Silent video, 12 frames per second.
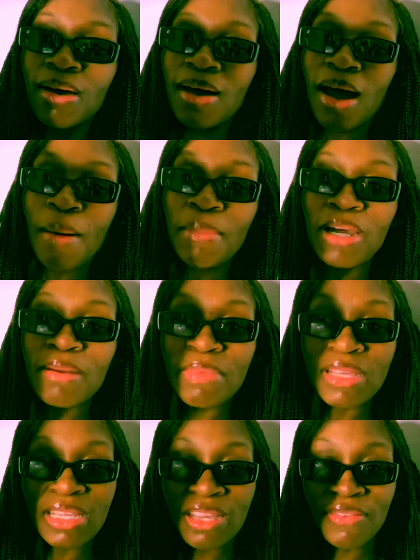I'm gonna
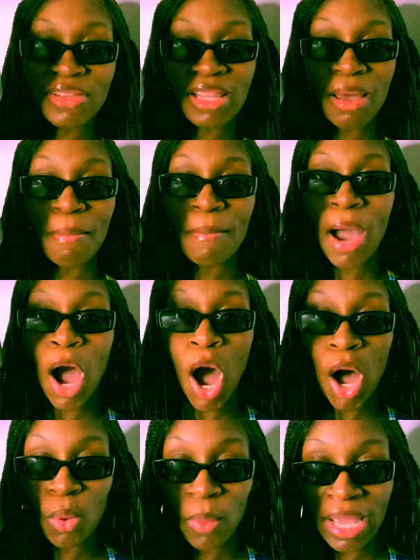be giving them
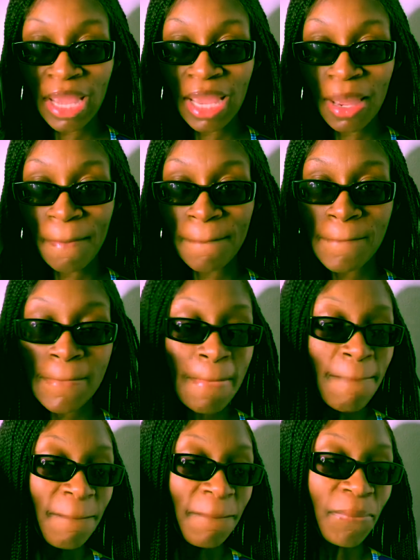away
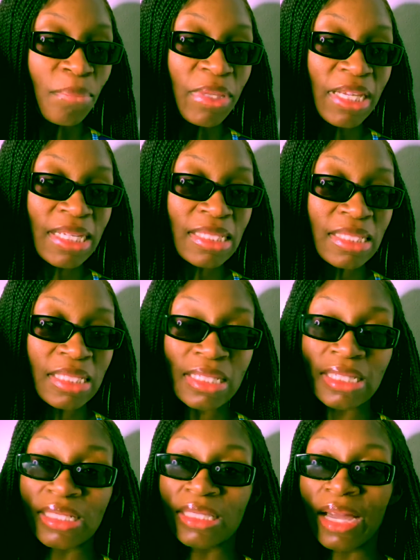because
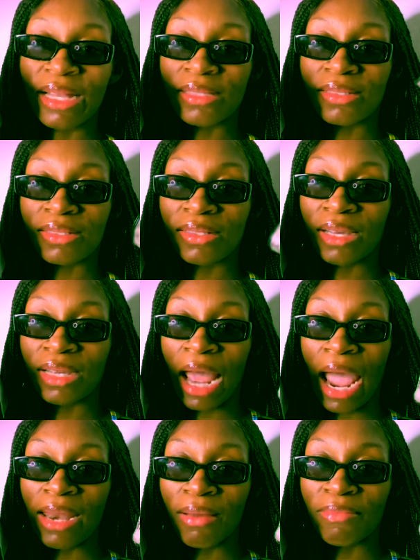this is not an
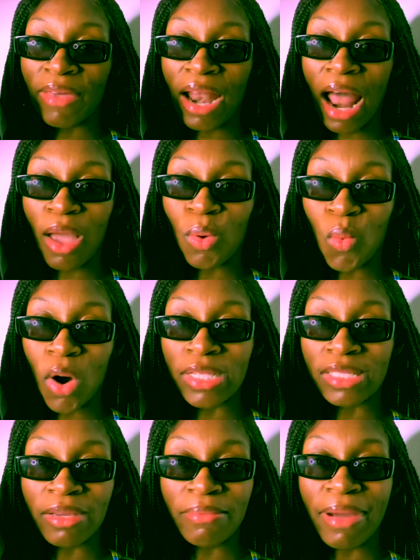item that I
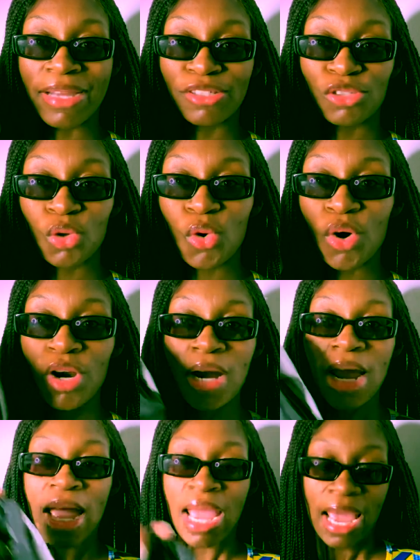want in my store,
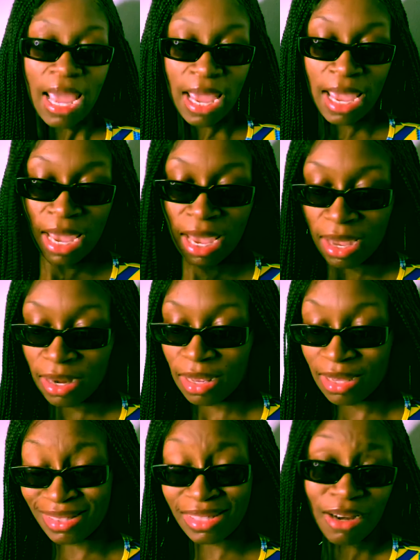and
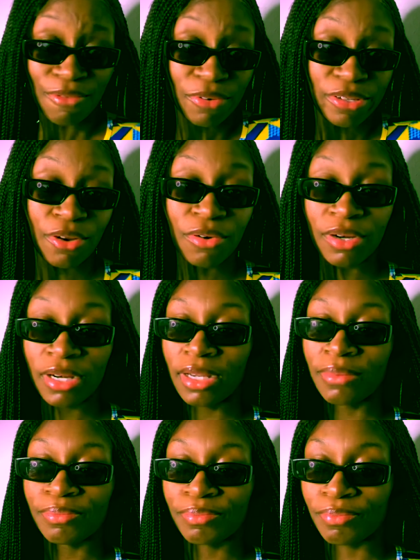instead of returning
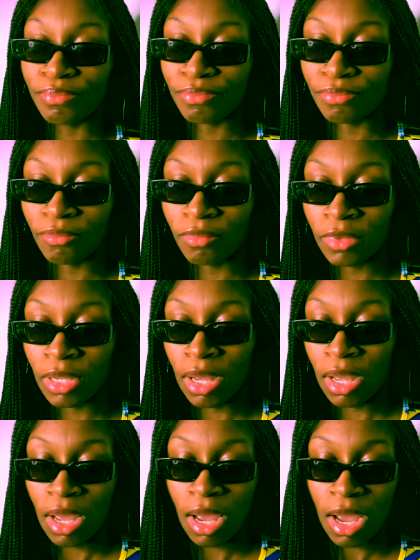
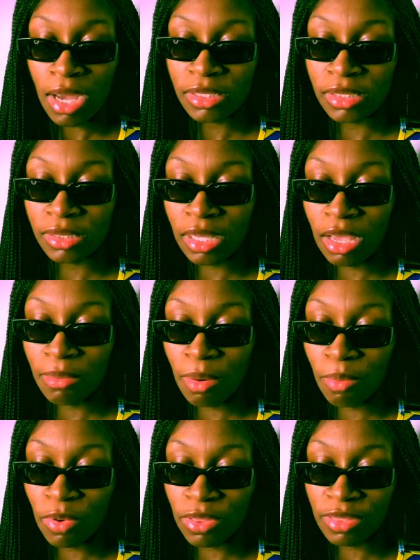it, I just came
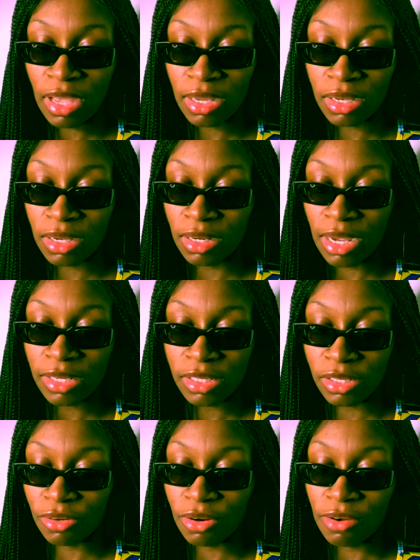up with that good
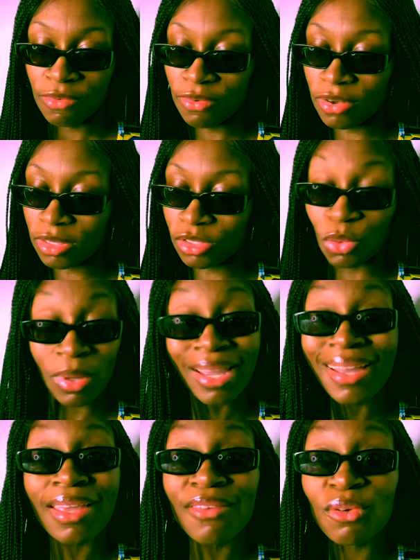idea of doing
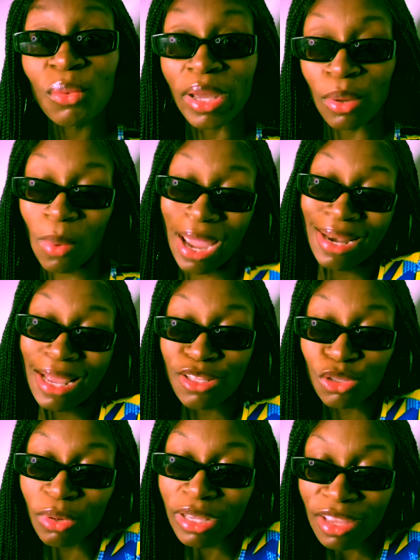a giveaway. Why not
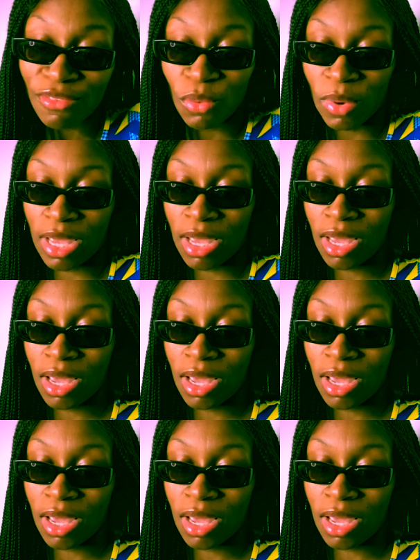do a giveaway?